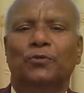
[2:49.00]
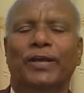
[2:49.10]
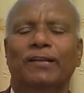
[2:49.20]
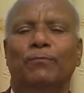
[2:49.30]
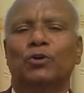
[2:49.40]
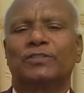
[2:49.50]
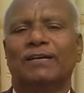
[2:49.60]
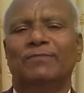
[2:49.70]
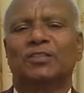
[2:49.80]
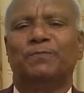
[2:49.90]
Now in most
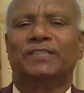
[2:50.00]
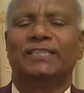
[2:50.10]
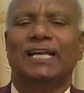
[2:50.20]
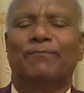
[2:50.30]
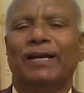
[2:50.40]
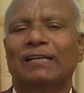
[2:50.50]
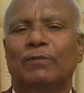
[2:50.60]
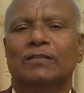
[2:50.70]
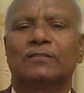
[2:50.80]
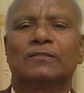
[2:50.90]
of the species of
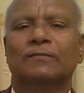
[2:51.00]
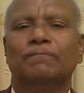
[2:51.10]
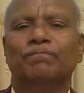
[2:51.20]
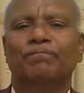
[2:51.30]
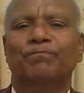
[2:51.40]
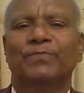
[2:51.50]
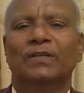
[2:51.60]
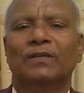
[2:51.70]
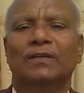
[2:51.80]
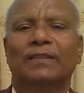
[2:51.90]
animals,
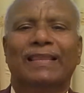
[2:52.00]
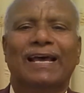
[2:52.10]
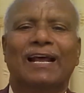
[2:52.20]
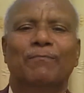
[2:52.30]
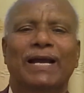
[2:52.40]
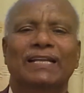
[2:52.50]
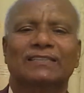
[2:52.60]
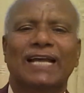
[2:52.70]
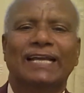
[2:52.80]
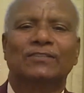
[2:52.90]
there are many
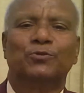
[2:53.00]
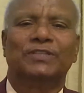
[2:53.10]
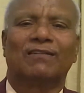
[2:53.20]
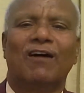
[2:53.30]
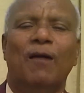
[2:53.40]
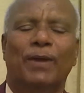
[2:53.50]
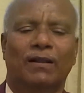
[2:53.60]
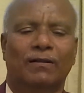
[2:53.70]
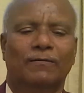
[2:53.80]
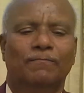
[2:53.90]
signs which are common.